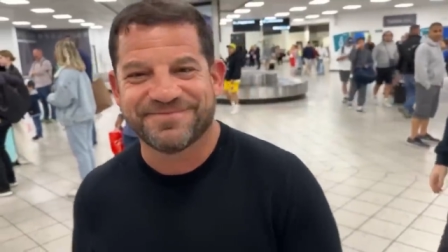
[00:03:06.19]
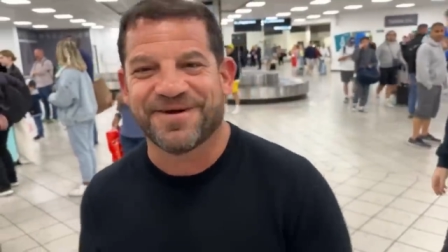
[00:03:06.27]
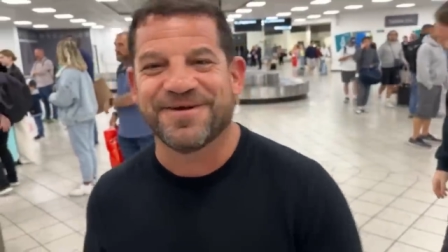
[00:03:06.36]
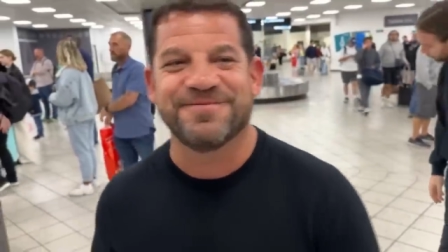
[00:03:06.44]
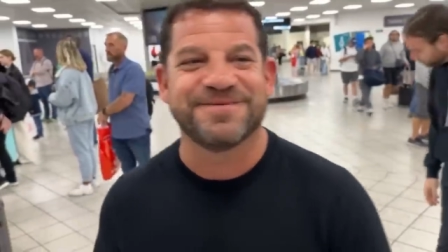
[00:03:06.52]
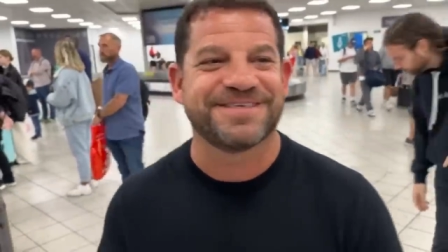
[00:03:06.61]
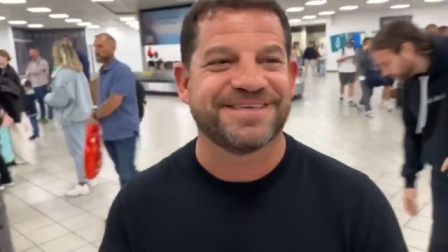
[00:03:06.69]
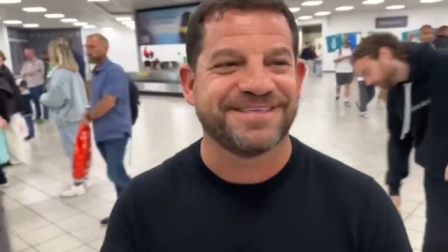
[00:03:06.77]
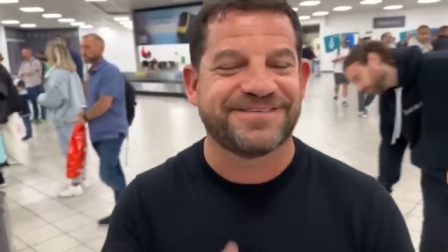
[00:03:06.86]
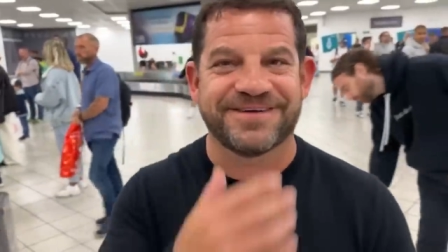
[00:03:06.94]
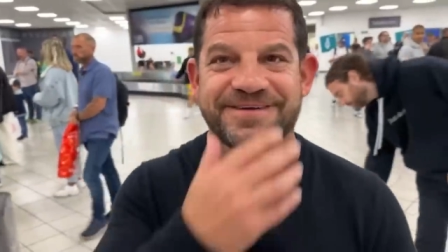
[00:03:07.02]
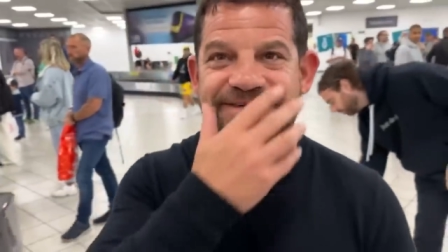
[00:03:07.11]
Home you look
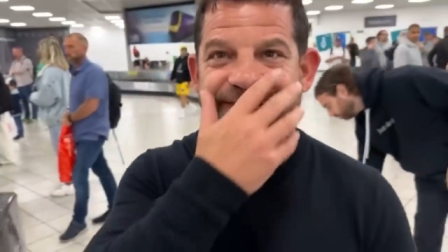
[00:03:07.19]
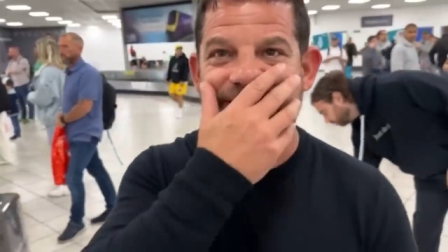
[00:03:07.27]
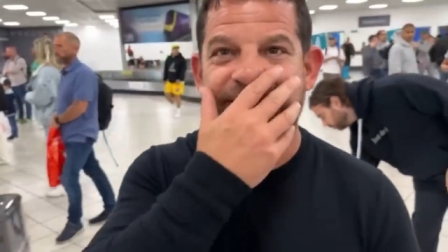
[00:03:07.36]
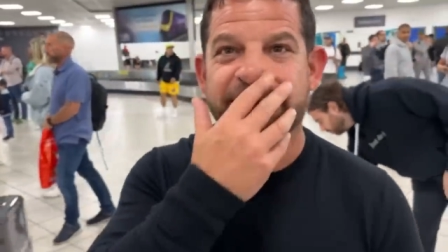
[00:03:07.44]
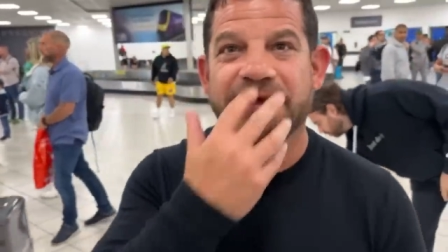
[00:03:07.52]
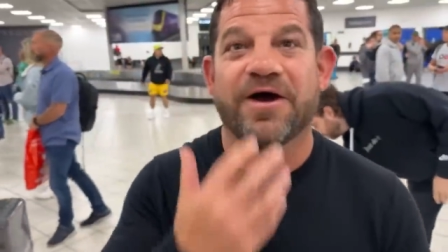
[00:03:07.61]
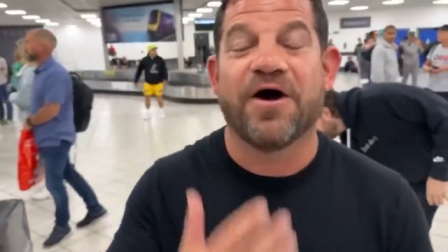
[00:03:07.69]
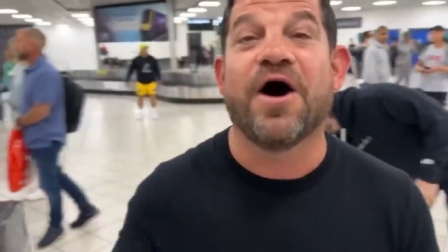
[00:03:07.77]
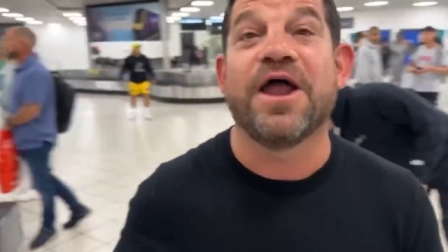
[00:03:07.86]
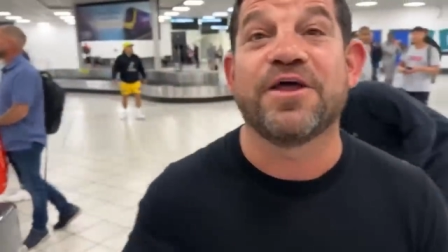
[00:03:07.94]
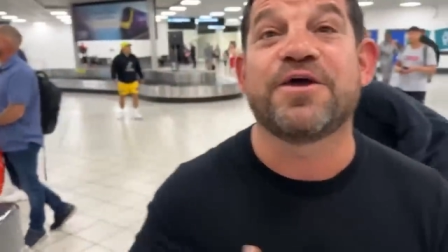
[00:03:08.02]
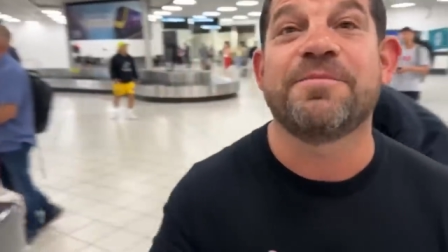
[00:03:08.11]
amazing, by the way.
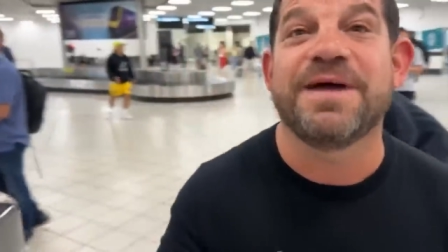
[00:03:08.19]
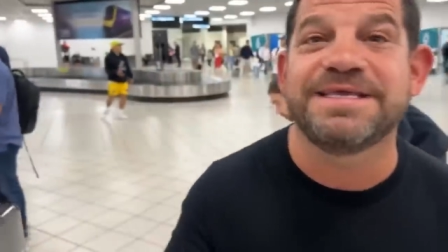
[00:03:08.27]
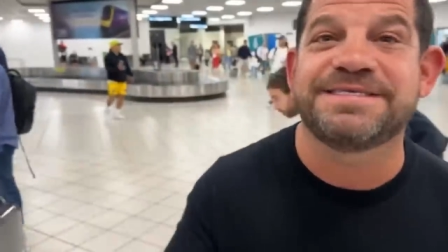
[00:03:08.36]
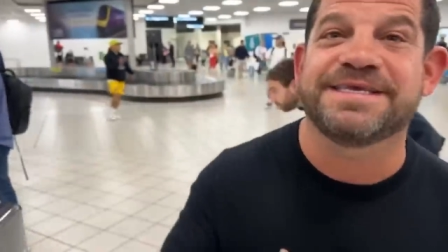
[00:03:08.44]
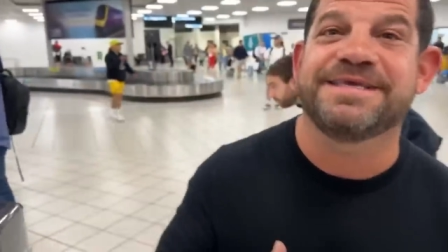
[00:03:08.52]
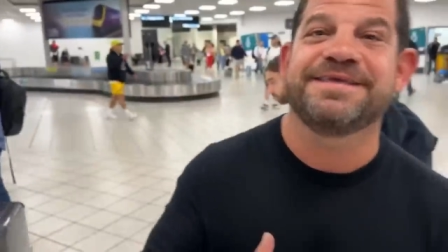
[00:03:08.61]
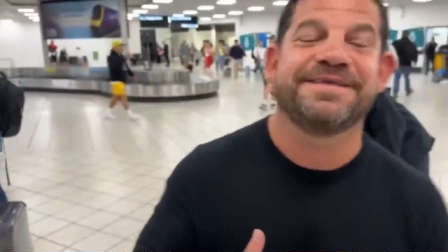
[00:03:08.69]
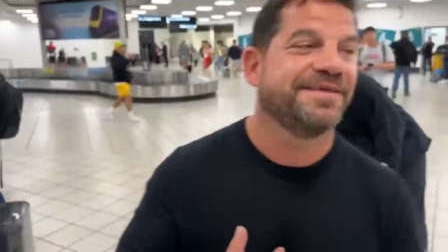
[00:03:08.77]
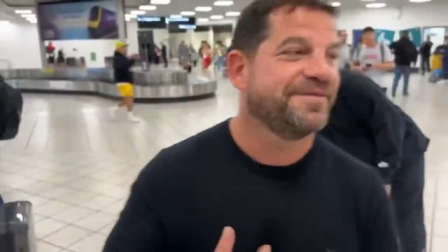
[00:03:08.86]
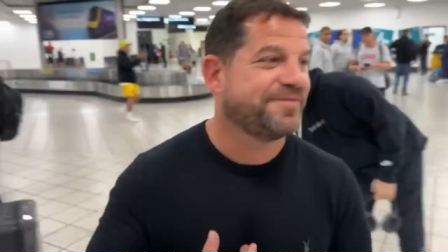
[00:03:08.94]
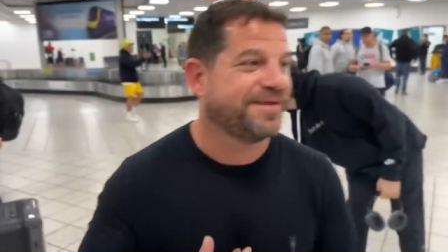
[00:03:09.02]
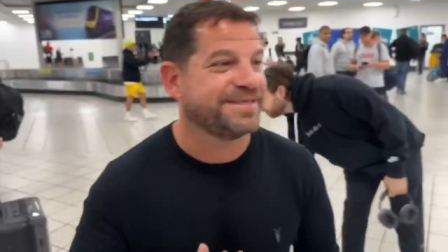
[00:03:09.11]
I look amazing. You look
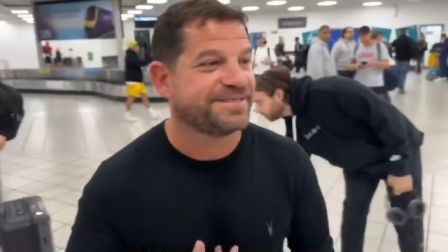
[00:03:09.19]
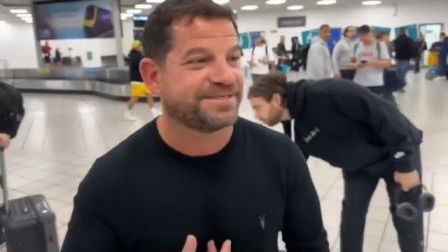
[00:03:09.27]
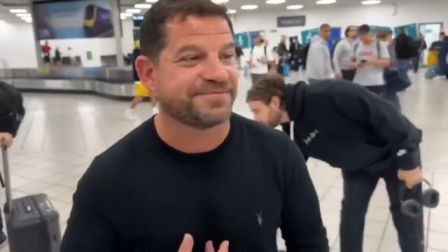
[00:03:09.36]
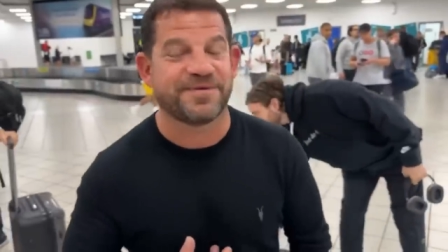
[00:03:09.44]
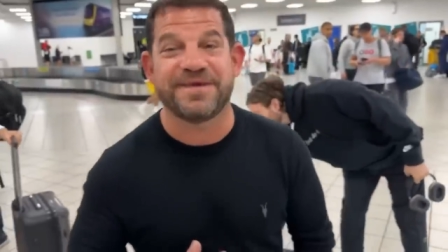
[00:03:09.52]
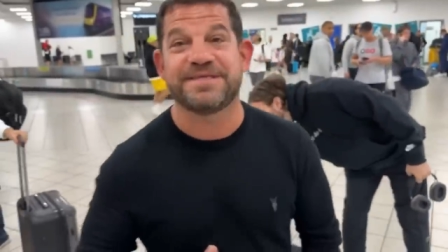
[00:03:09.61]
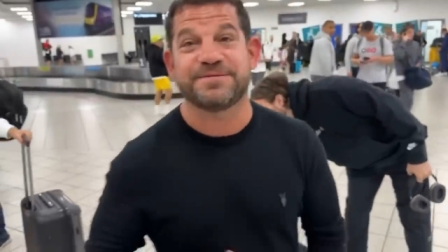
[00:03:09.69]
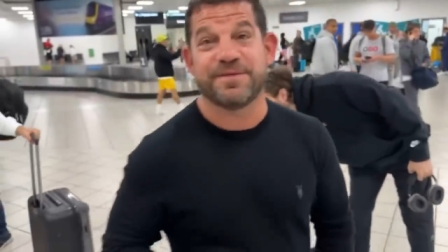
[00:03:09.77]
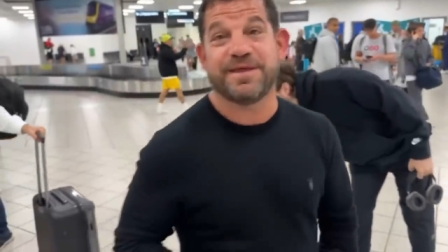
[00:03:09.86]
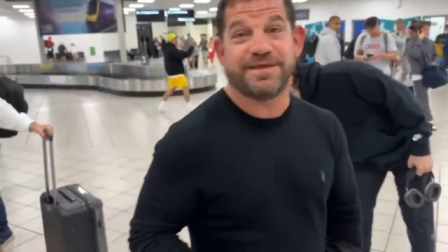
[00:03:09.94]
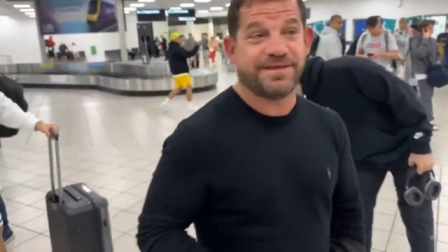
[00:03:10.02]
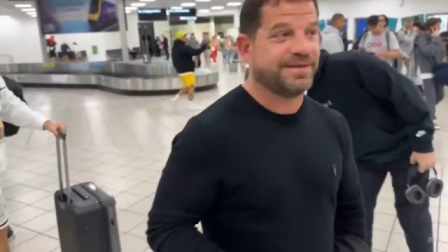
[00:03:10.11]
amazing. Thanks, thanks,
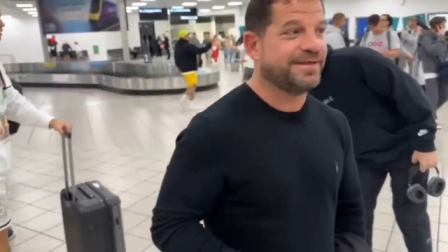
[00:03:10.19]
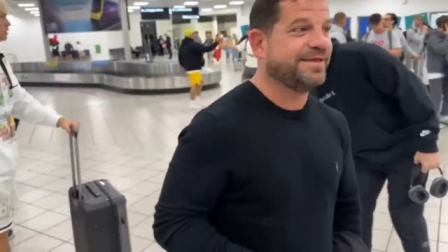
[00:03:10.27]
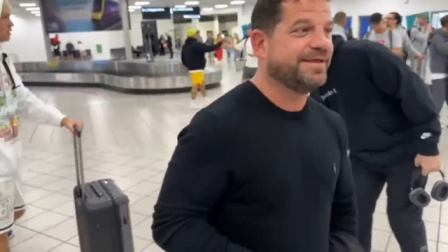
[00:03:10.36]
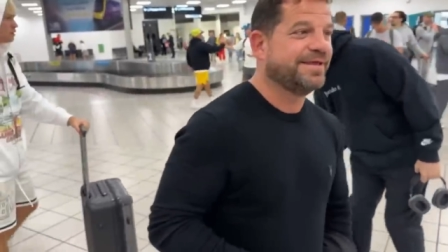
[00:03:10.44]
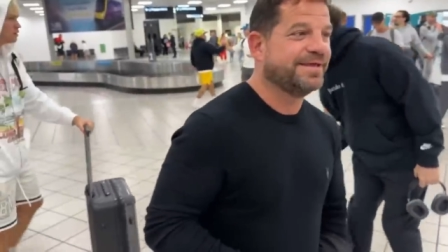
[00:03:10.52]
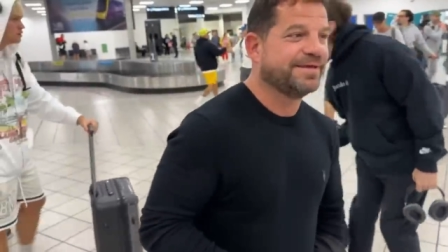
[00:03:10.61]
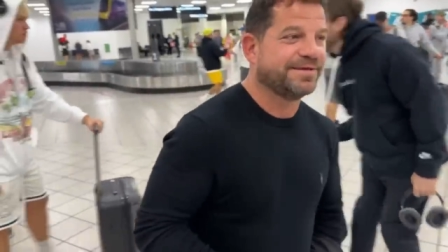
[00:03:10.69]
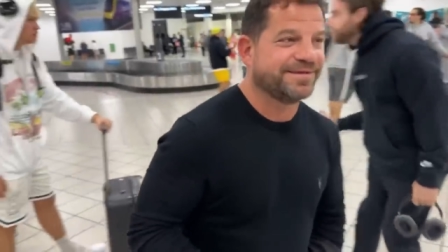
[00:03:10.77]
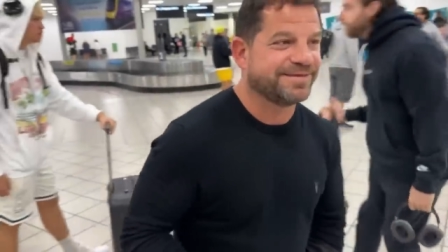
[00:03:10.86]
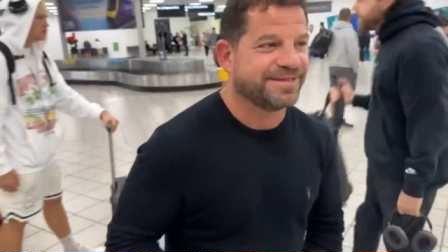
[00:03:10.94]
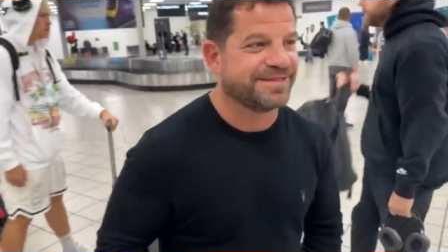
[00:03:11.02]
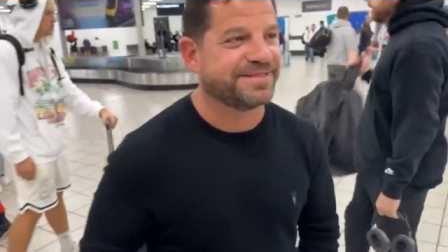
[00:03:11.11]
mate. Yeah.
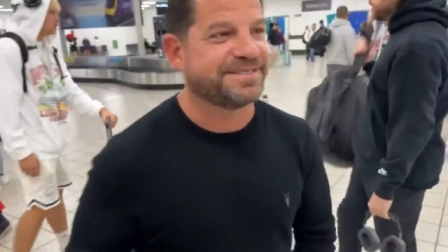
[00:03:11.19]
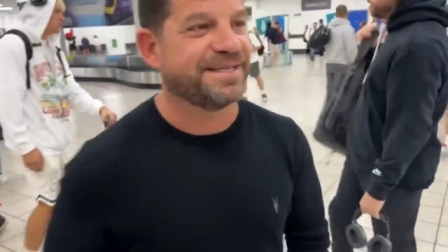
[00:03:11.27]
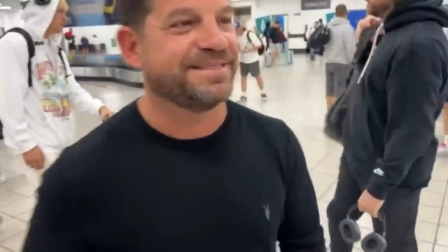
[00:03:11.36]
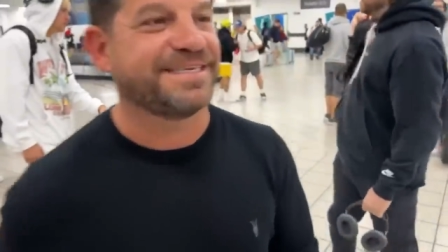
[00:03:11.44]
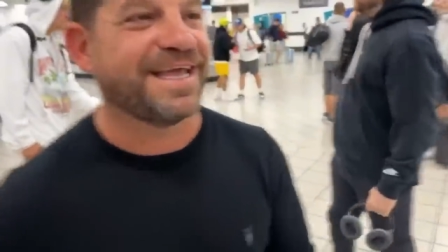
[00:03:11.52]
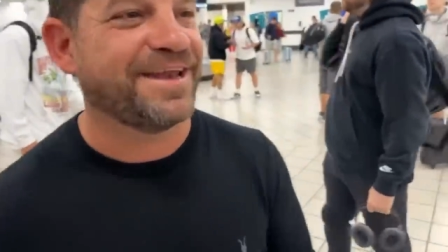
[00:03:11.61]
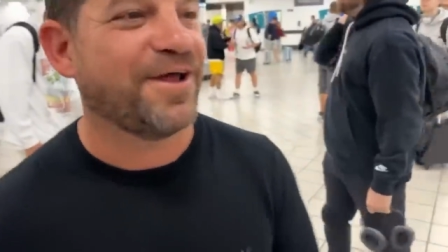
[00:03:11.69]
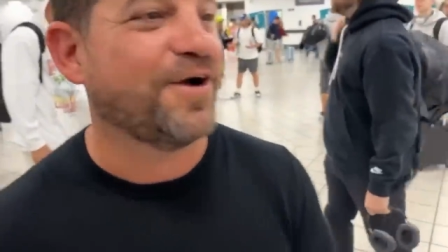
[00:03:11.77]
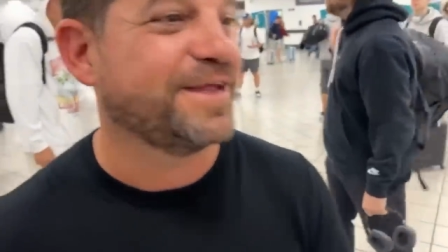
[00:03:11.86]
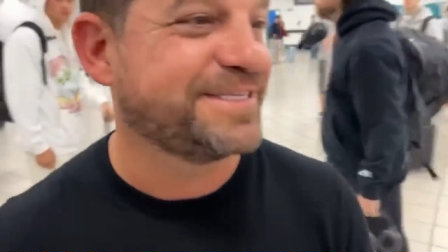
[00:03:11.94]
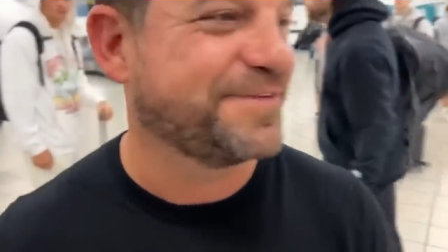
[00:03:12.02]
Um, the suntan hides a